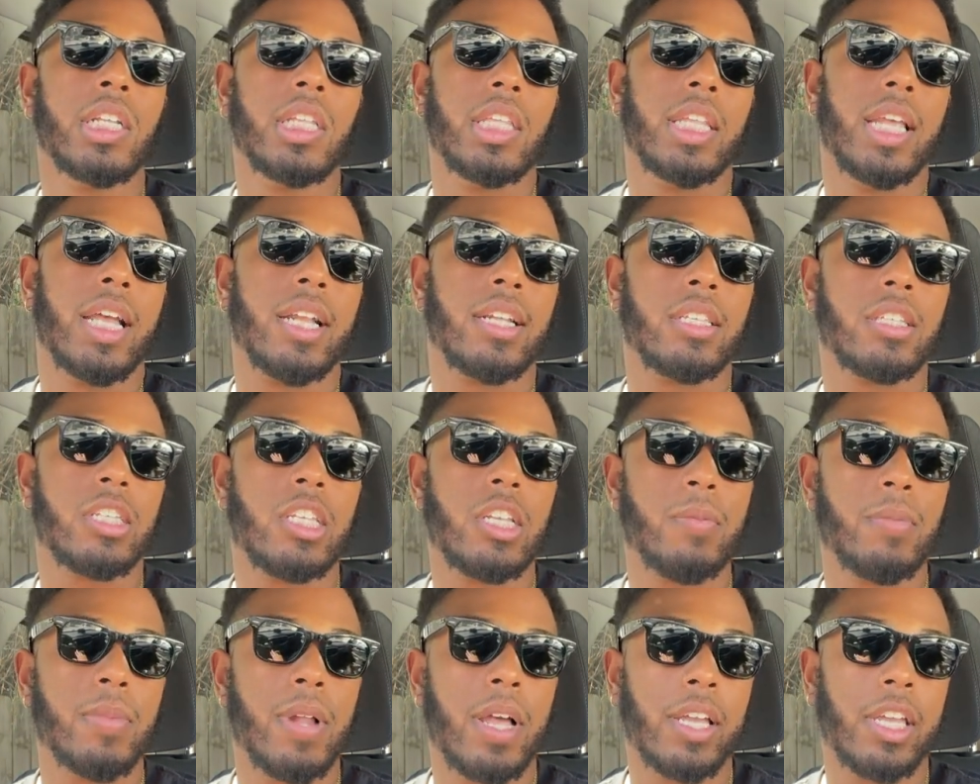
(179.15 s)
that
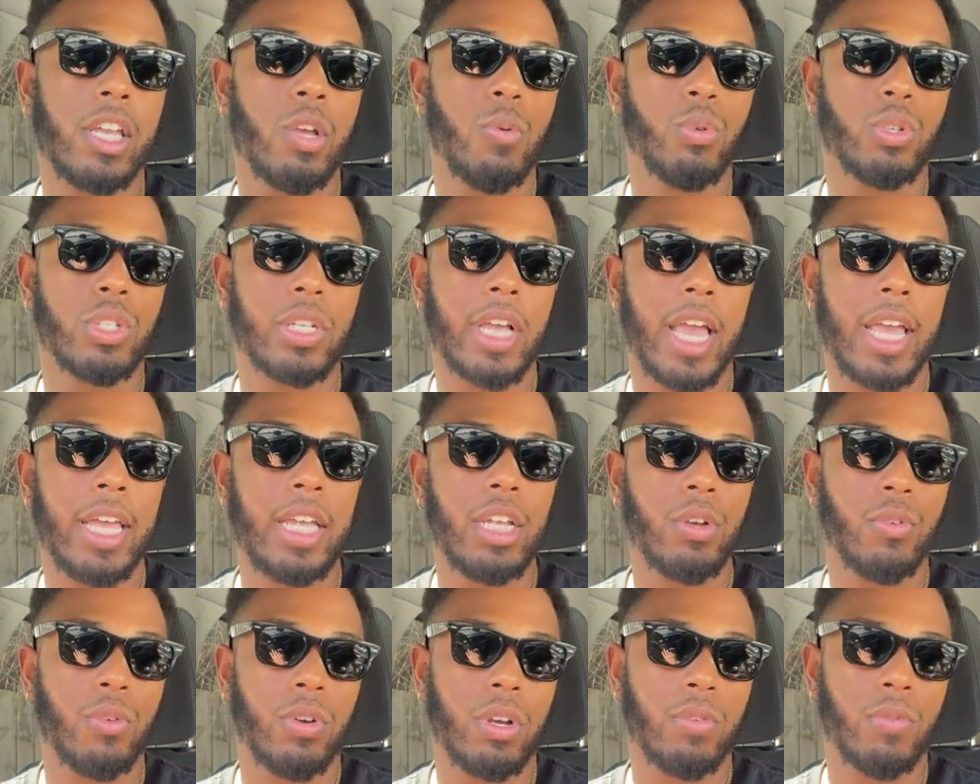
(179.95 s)
seemed like it was
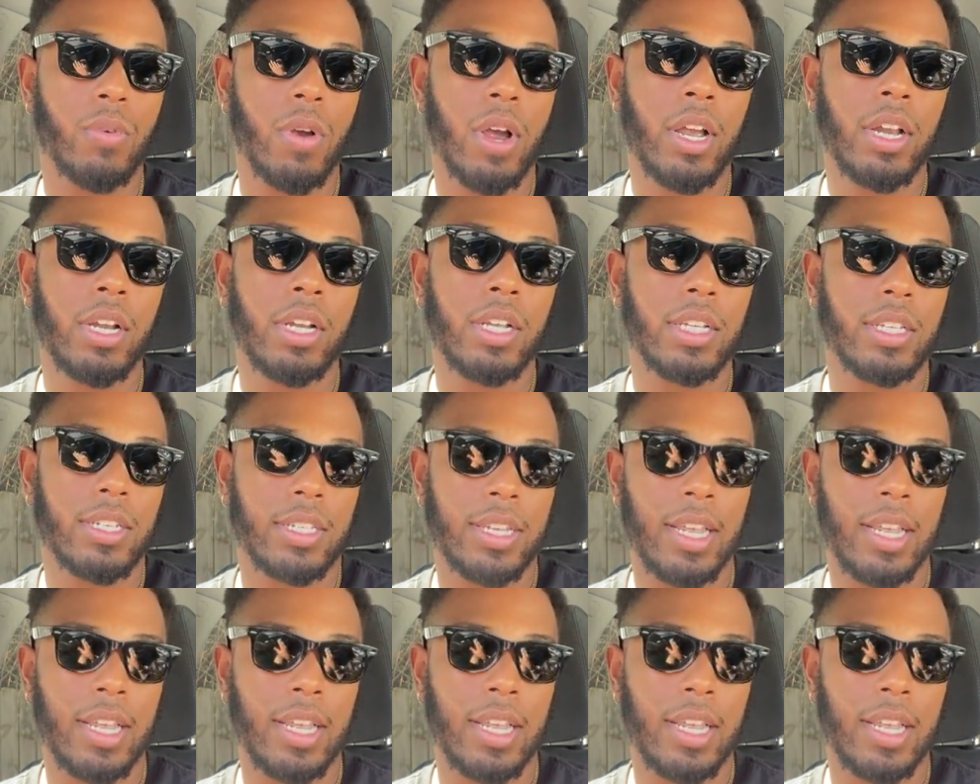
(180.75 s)
angry, right? Because